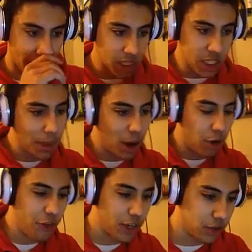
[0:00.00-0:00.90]
I can see by
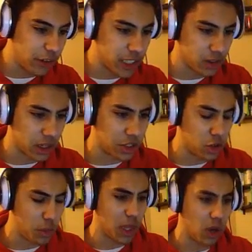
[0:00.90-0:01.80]
your face, your face is quite
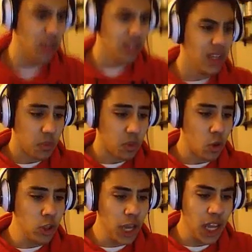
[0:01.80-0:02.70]
stupid though.
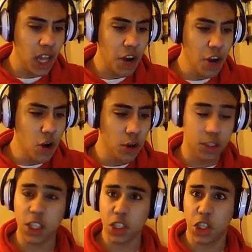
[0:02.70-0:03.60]
What the hell are you?
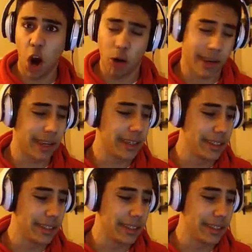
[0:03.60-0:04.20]
Is this a joke?